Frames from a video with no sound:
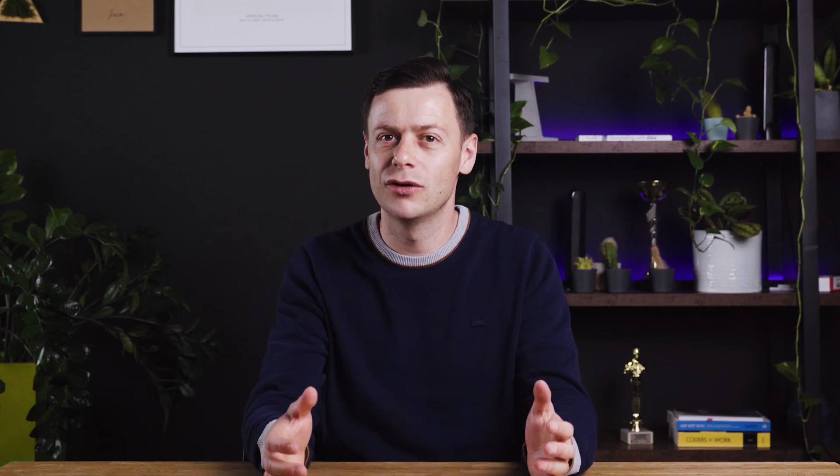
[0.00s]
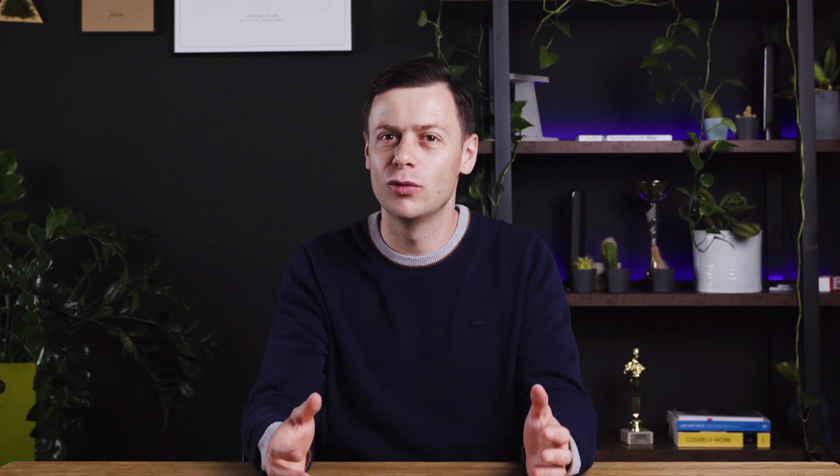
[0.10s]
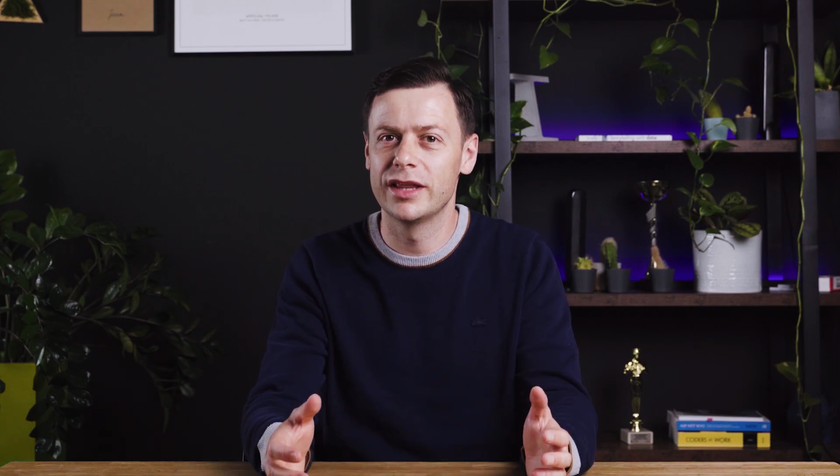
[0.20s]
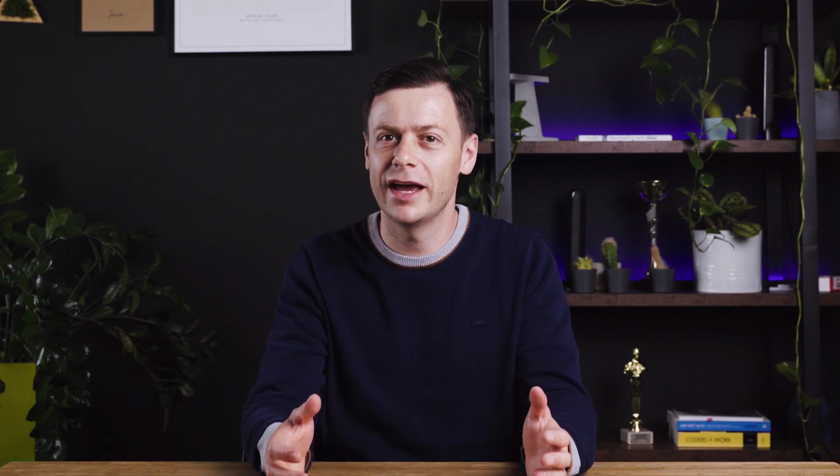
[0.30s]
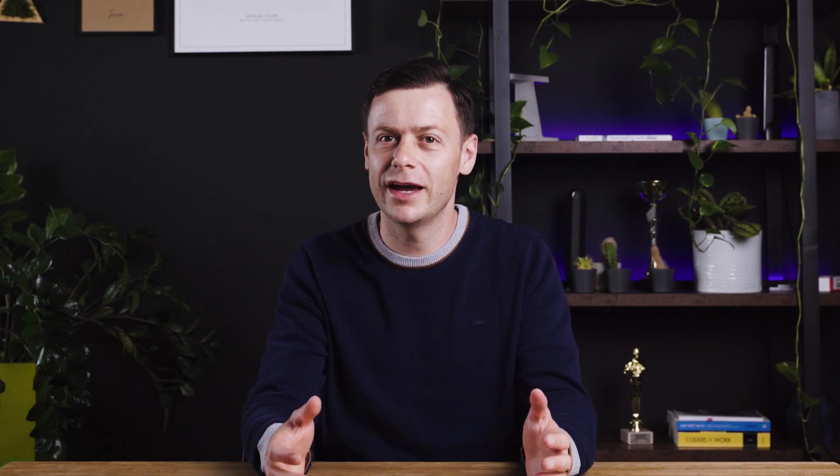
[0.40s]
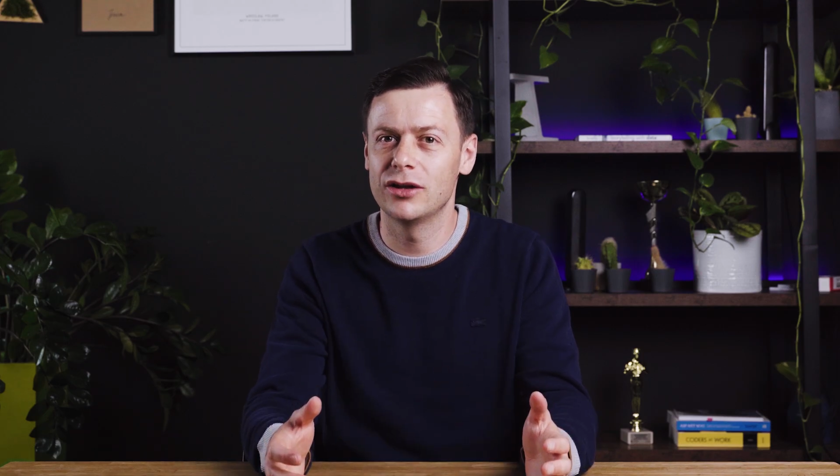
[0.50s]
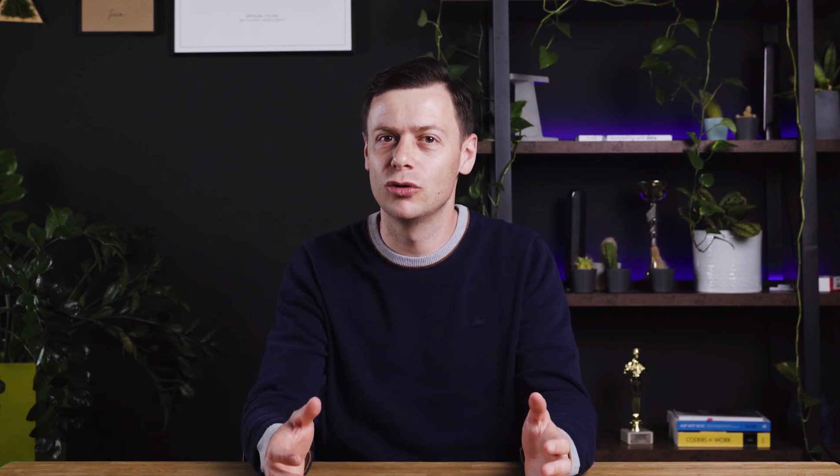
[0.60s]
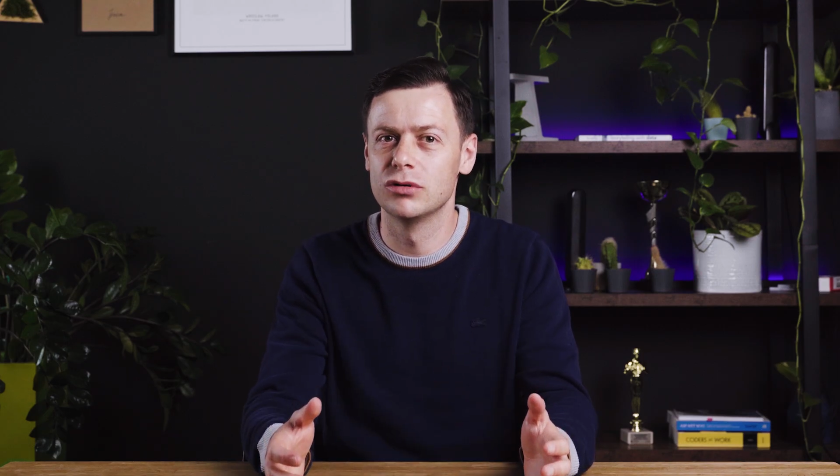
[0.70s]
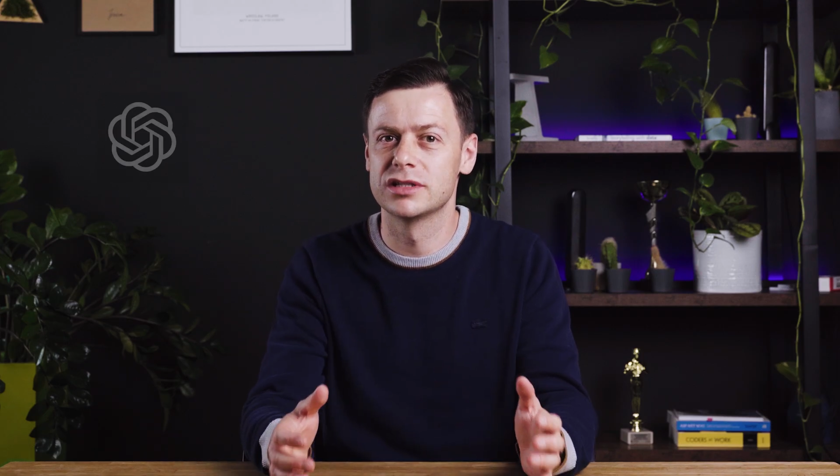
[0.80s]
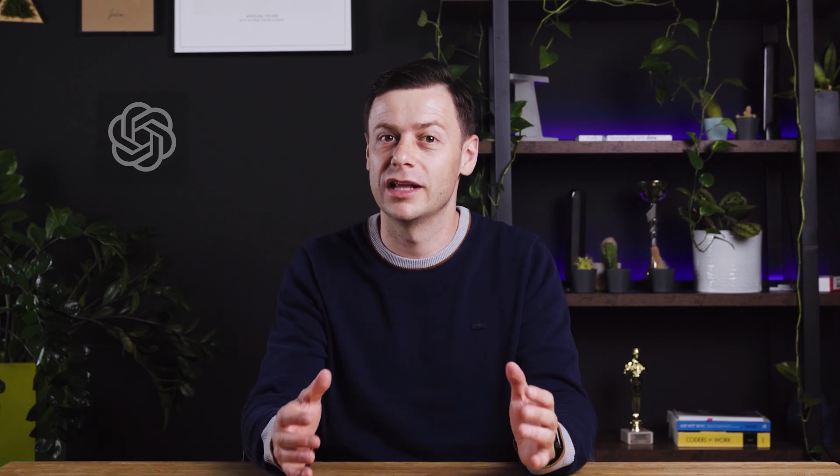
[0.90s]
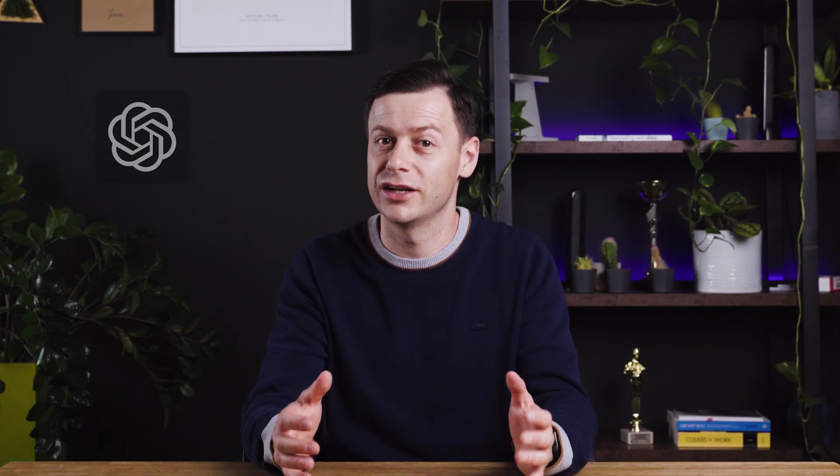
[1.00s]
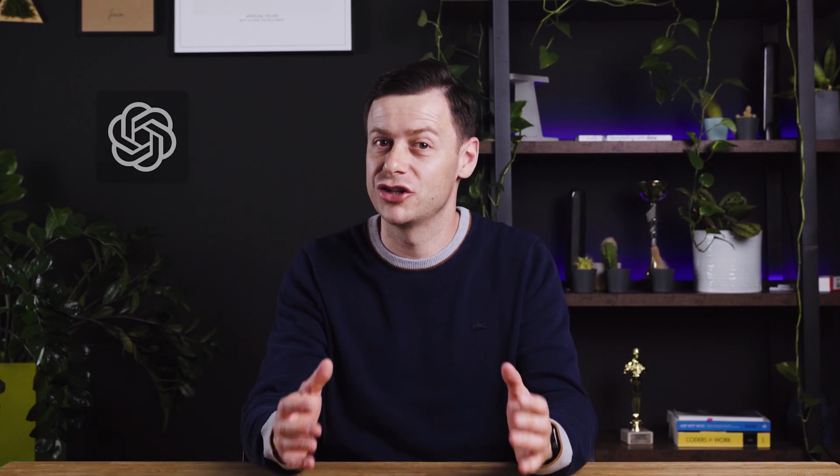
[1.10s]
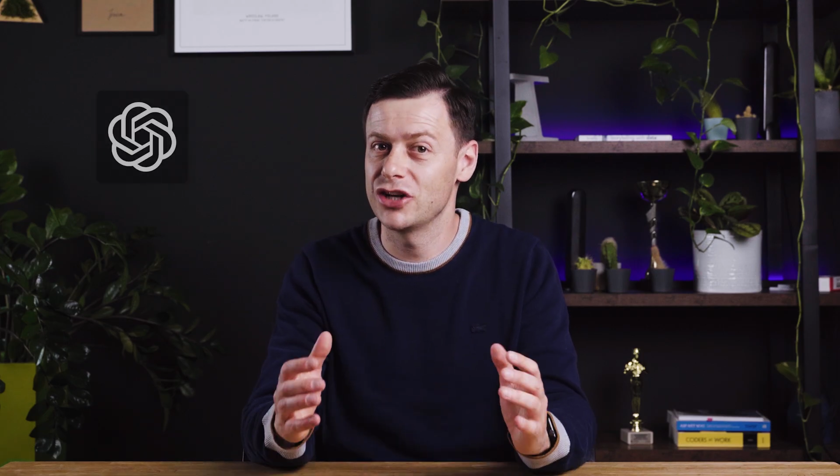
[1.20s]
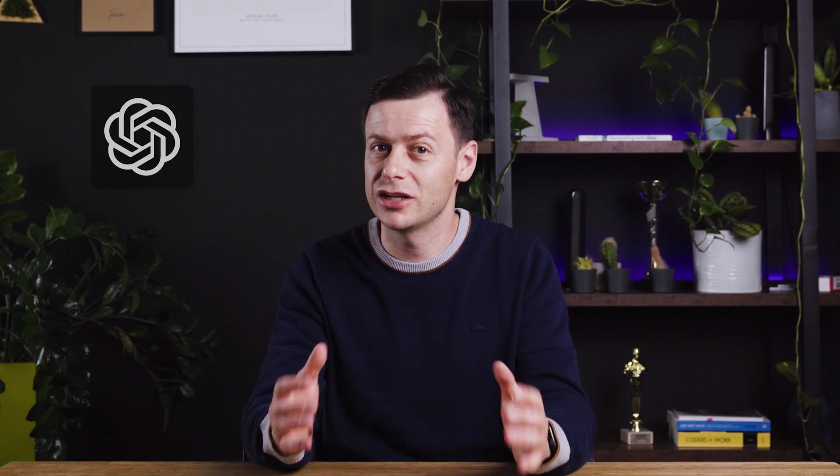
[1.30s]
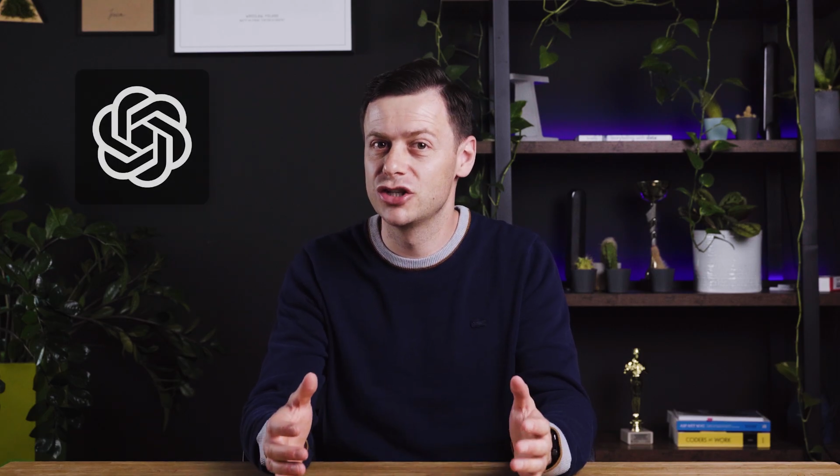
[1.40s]
with AI tools like
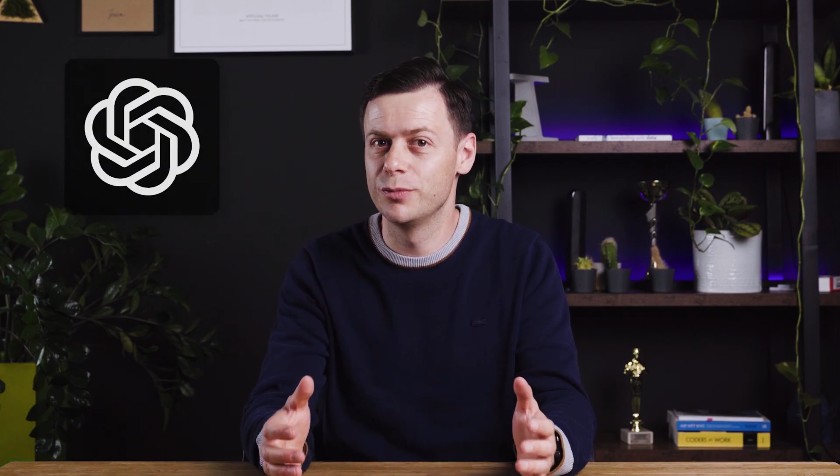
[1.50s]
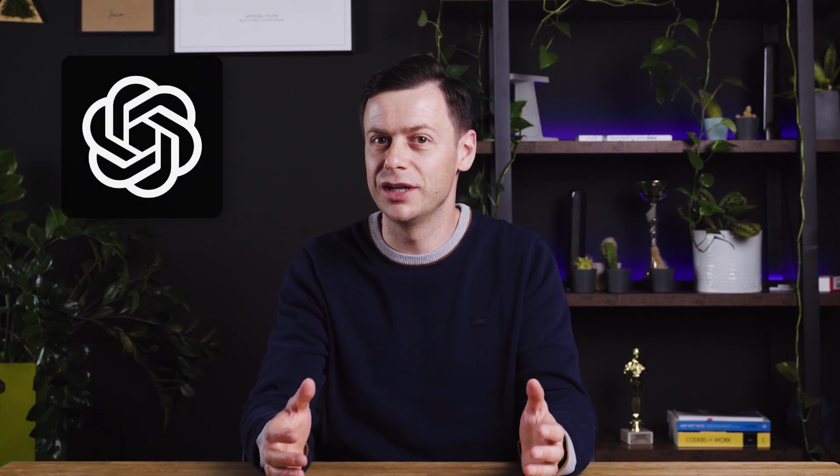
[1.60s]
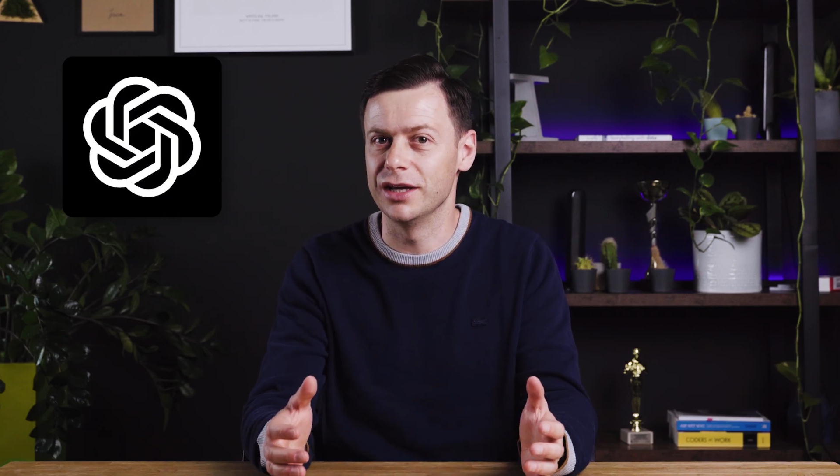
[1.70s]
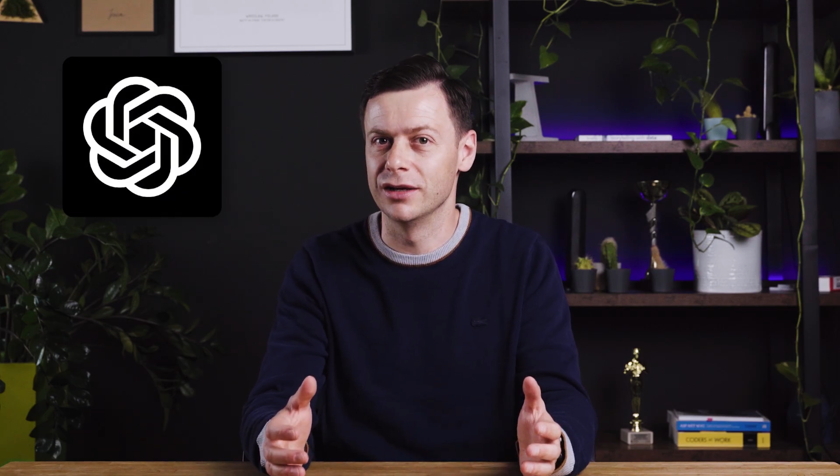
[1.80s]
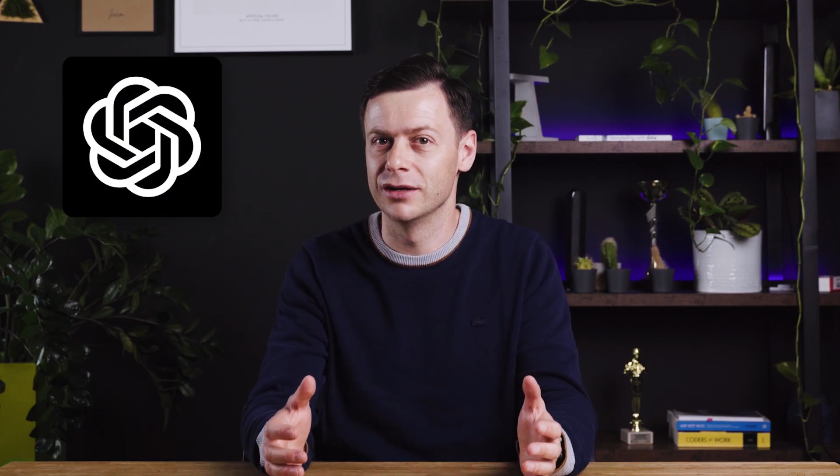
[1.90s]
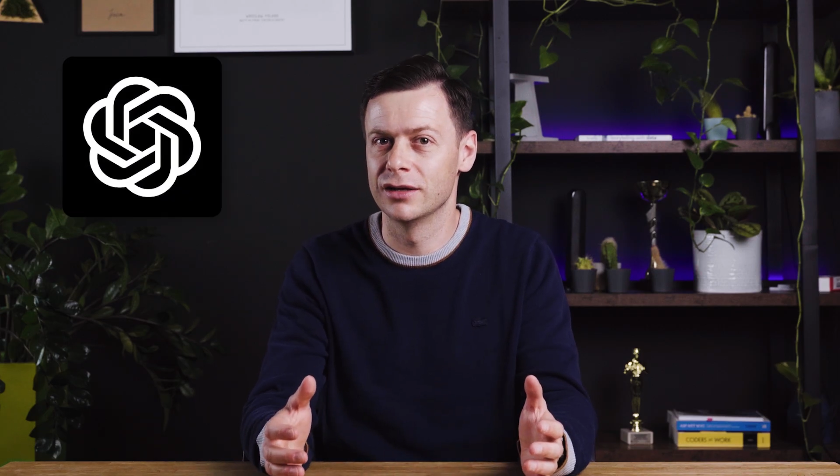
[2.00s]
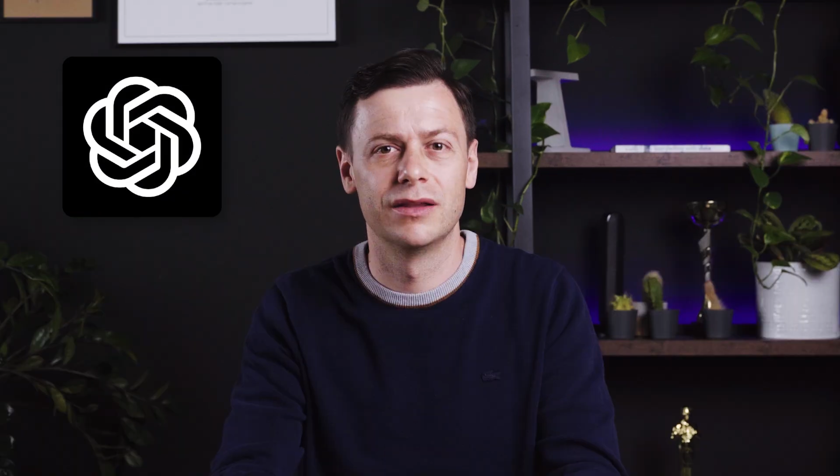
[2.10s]
ChatGPT,